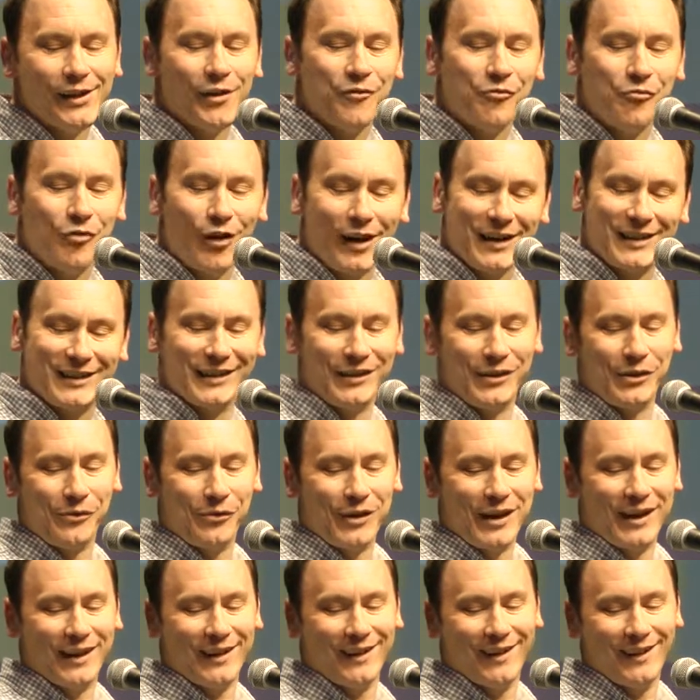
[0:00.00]
and writing
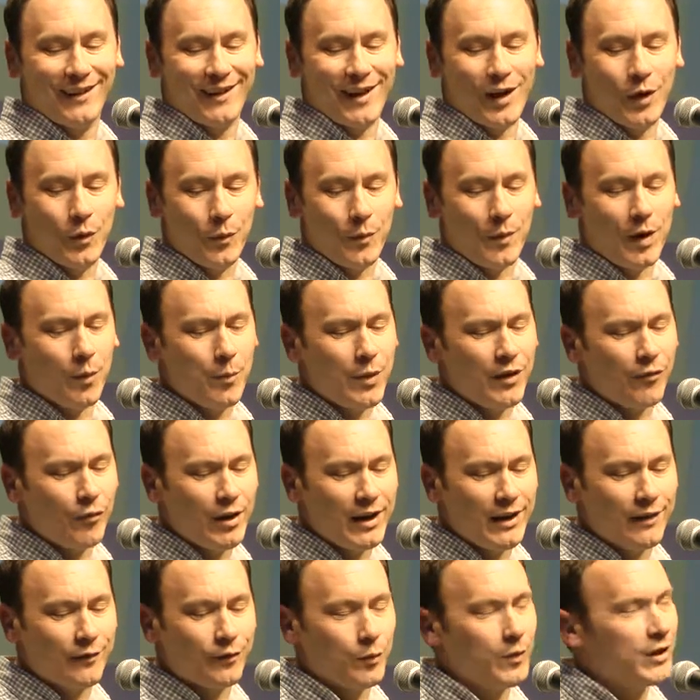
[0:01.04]
career, and he'll be
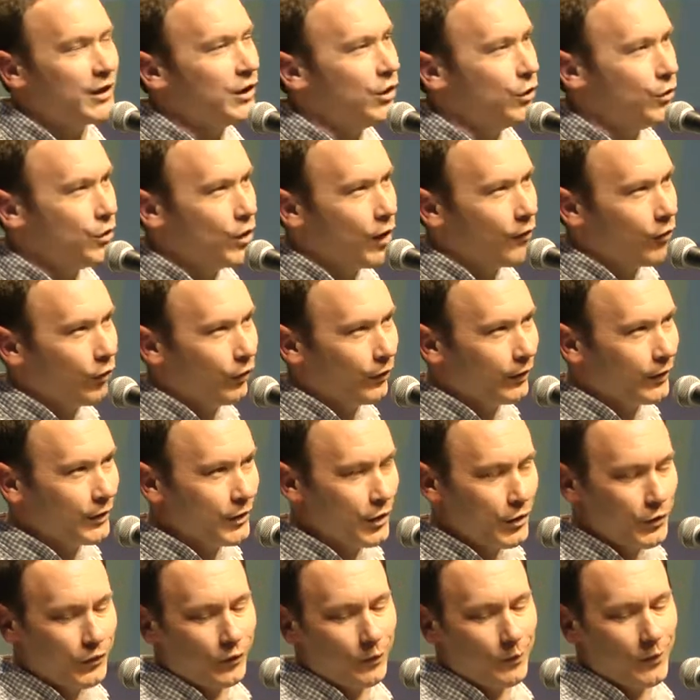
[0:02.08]
reading from his new novel,
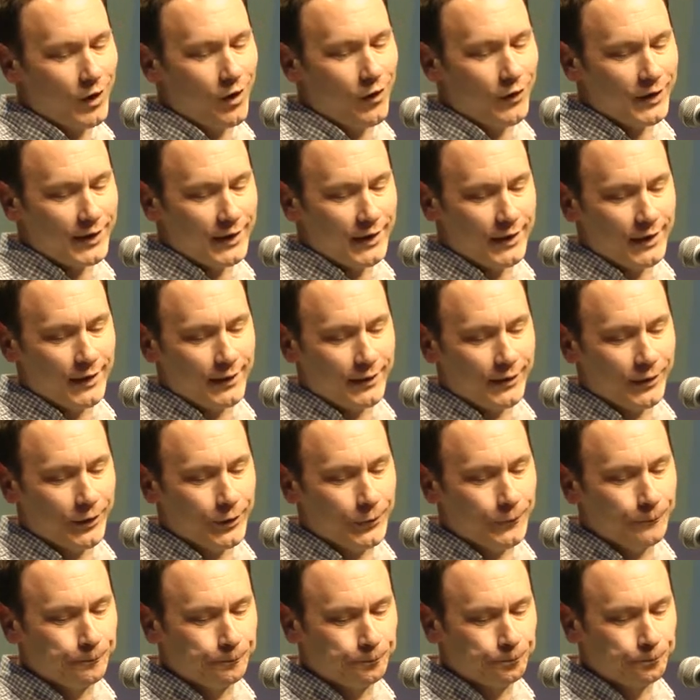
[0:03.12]
News from Gardenia
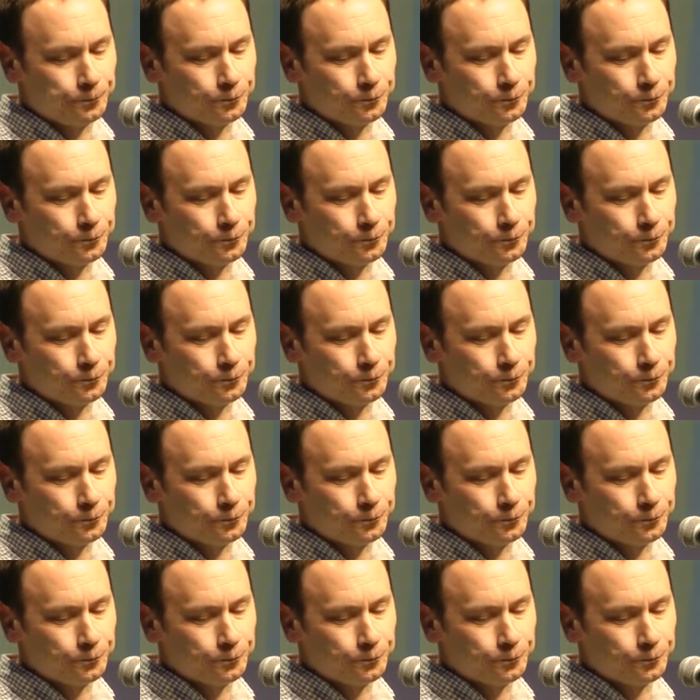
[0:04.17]
2.